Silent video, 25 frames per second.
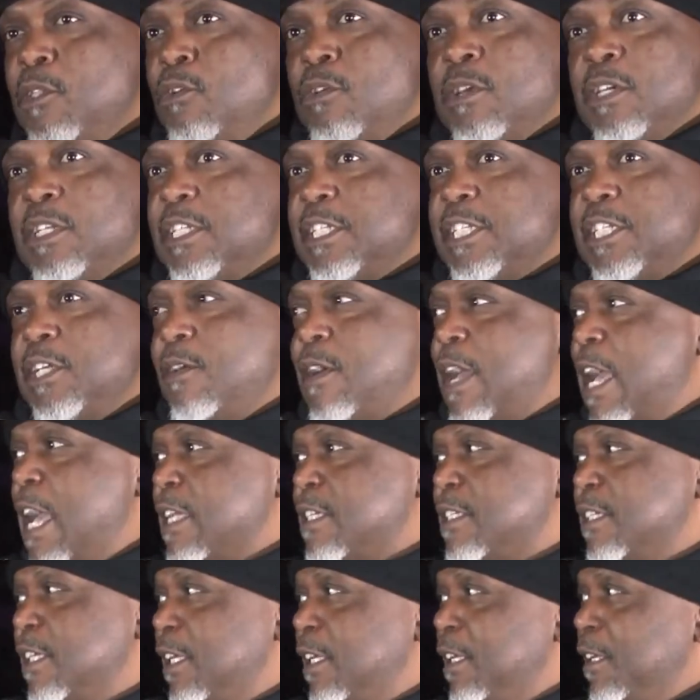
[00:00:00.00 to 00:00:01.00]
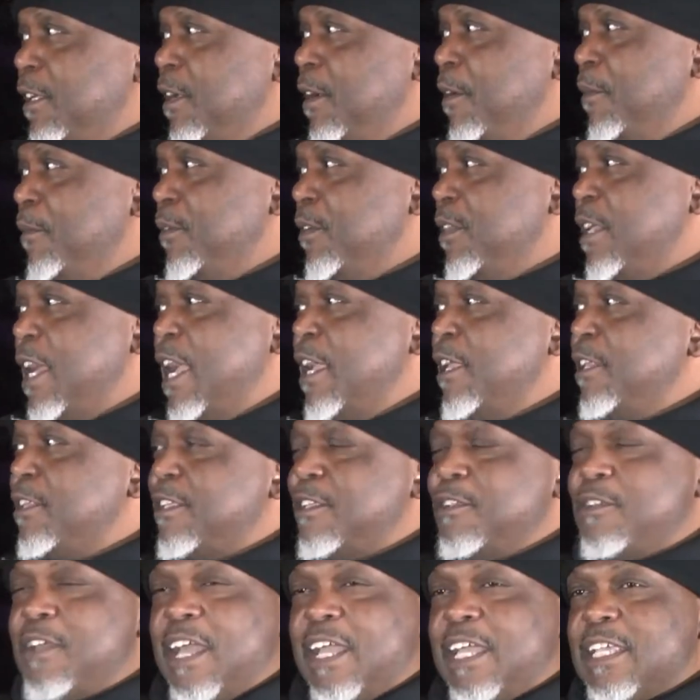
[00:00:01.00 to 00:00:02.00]
You could have still asked her. You
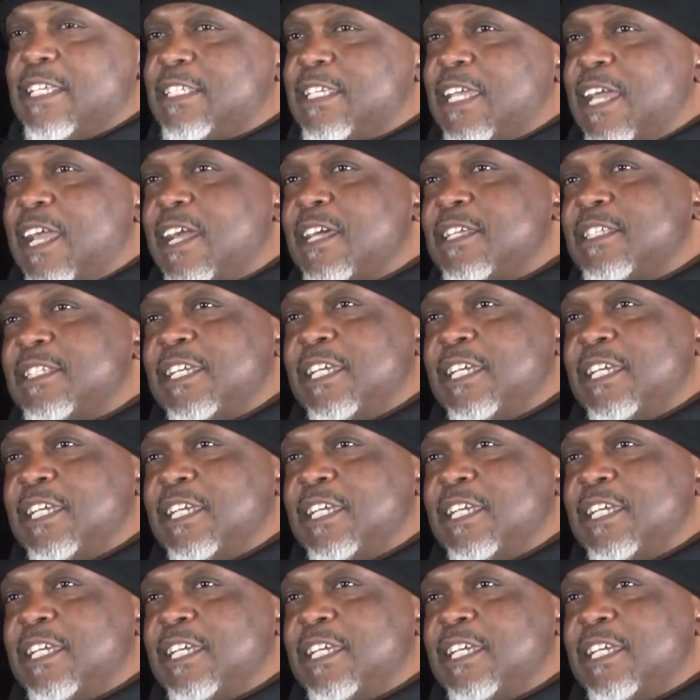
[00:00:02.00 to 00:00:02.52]
can't get scared because